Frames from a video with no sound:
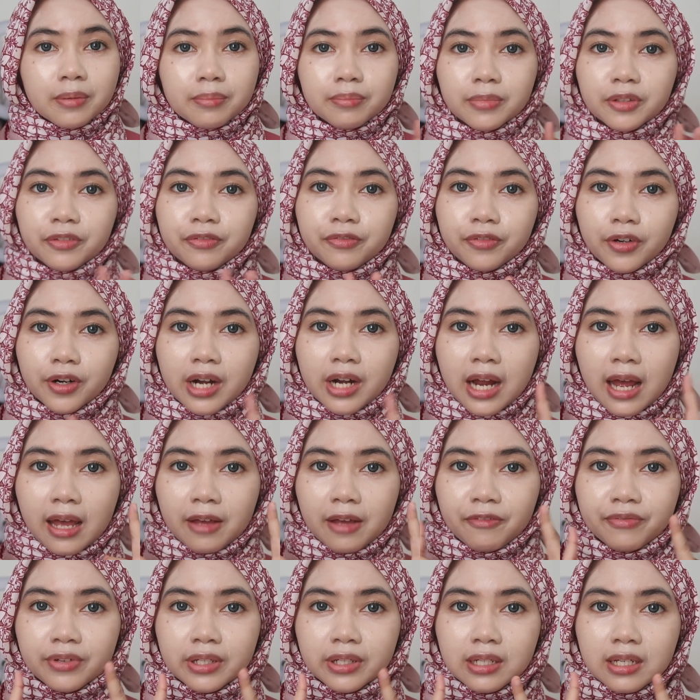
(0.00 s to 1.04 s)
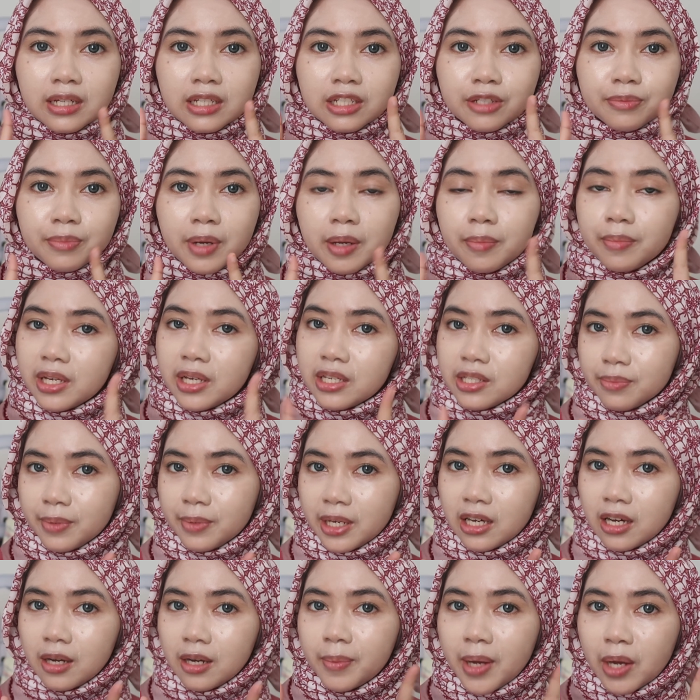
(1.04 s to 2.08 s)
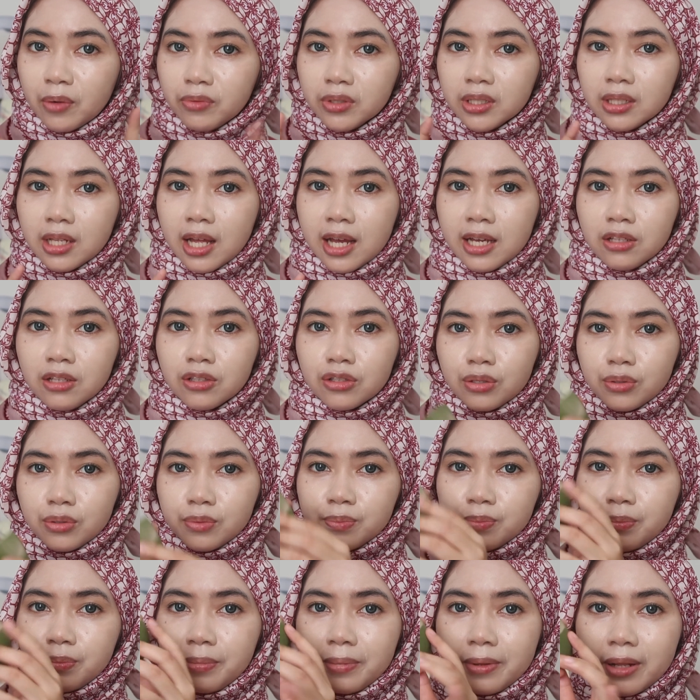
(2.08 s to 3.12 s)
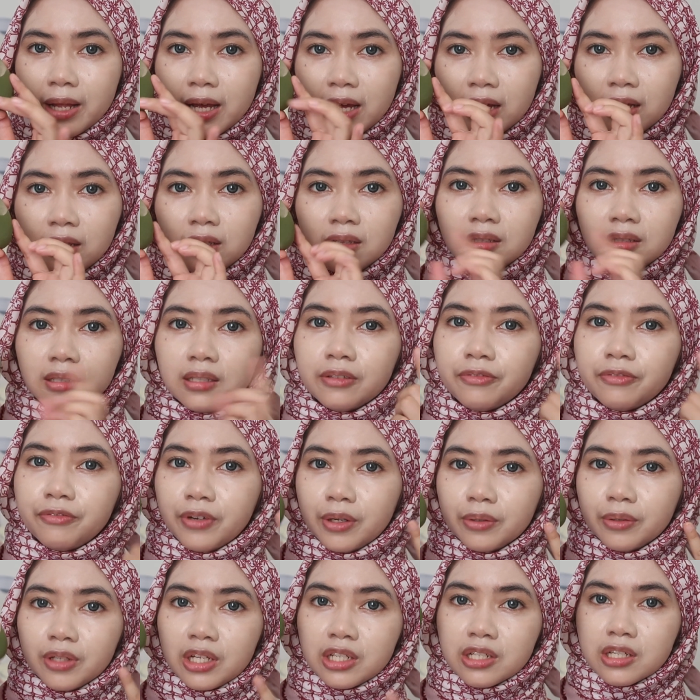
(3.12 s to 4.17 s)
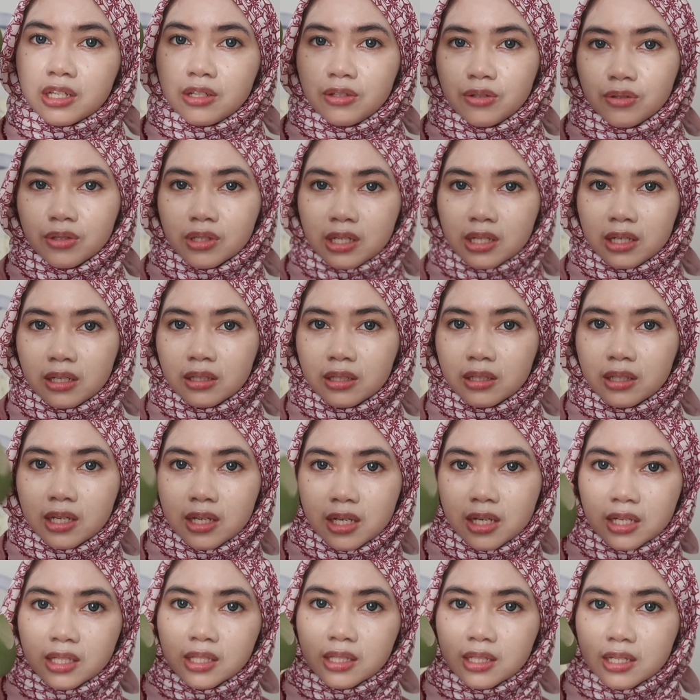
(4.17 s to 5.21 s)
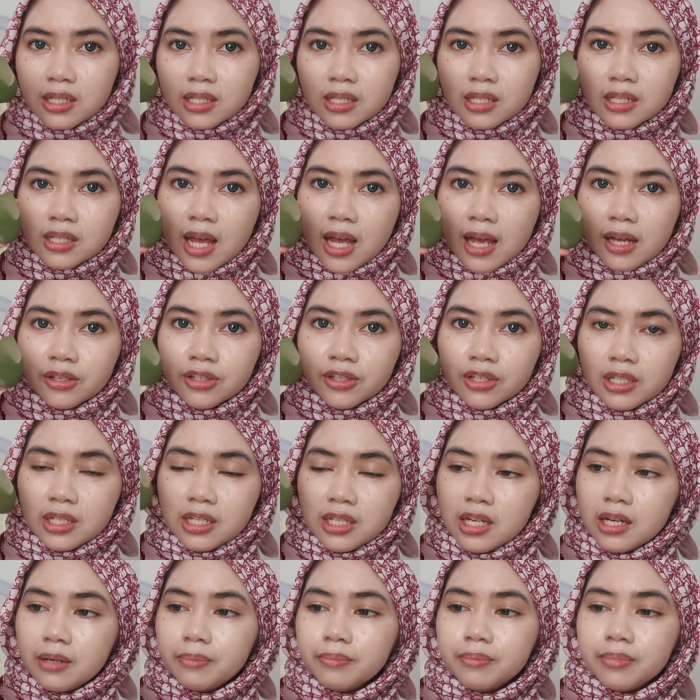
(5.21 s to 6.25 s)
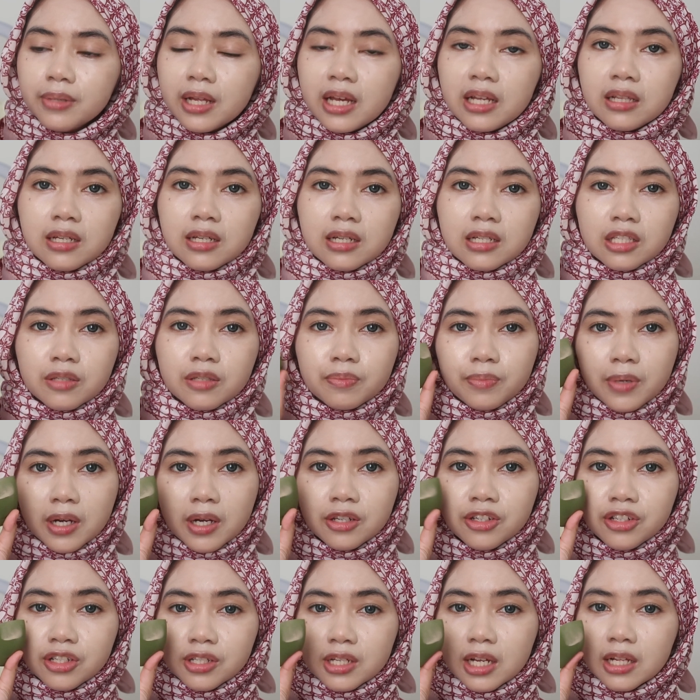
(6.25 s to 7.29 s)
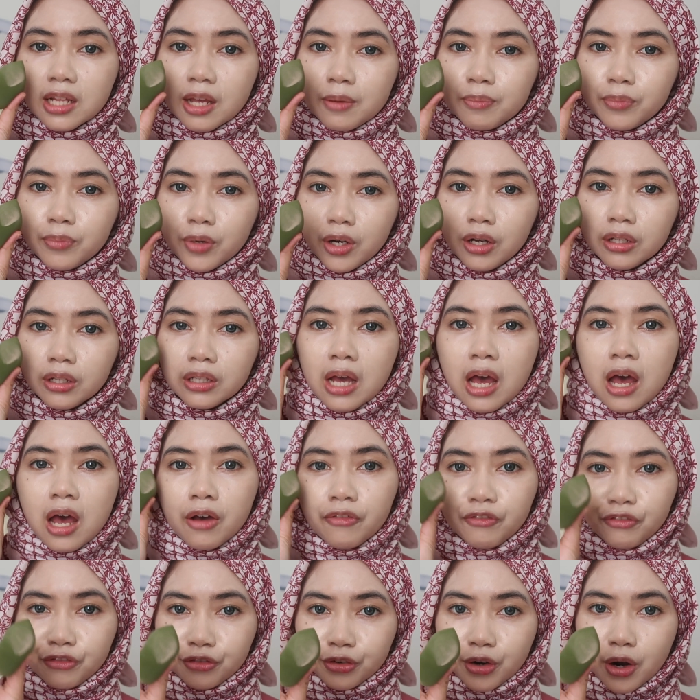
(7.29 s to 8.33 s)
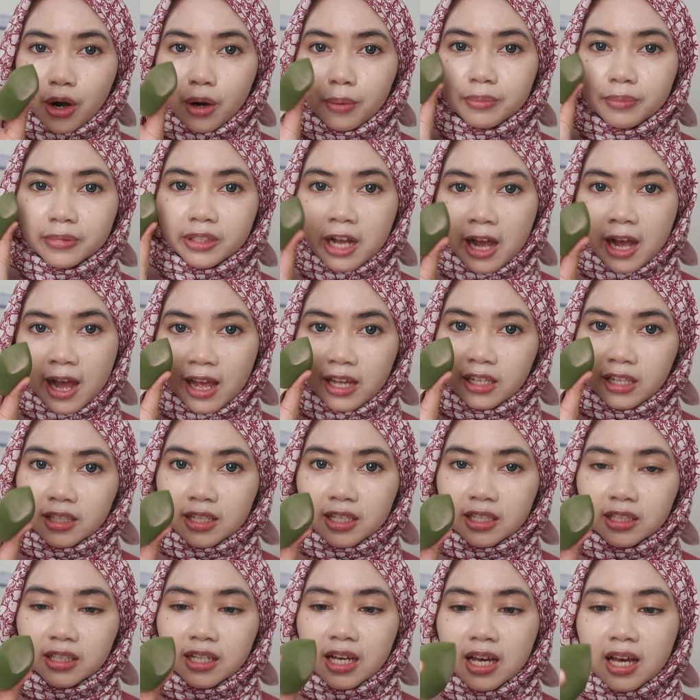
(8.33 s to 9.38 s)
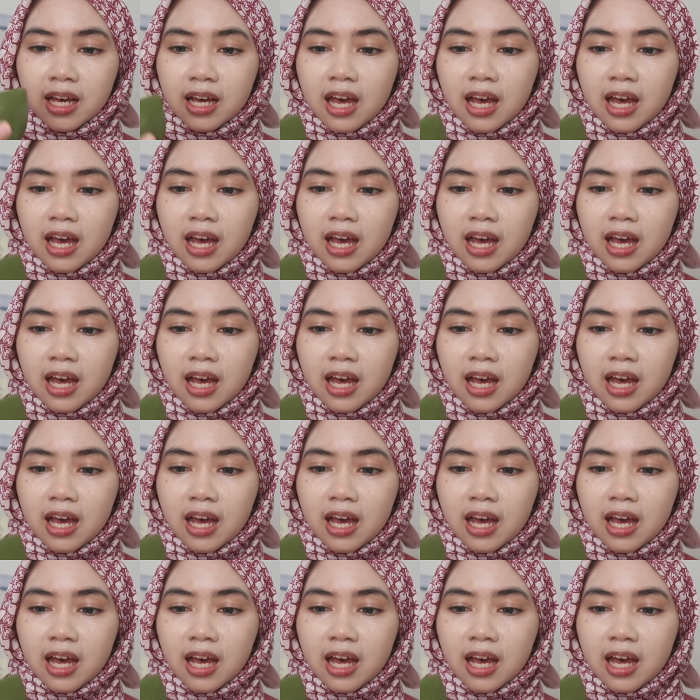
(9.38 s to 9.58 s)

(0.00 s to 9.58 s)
Before I finish my base makeup, I would like to blend the foundation using this. This is actually a blending sponge that I bought from Thailand.